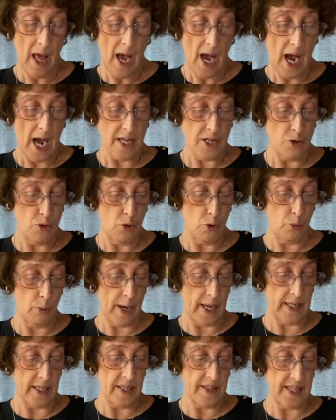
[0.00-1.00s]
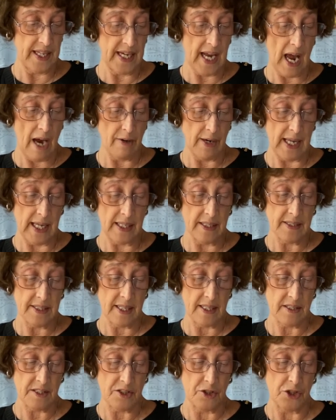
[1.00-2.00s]
Are you greater than our
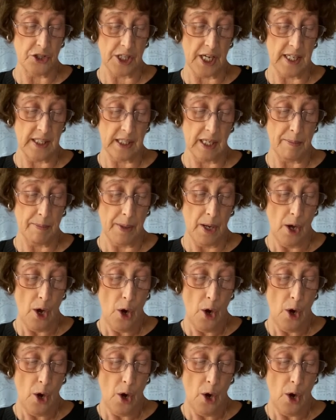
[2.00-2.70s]
ancestor Jacob,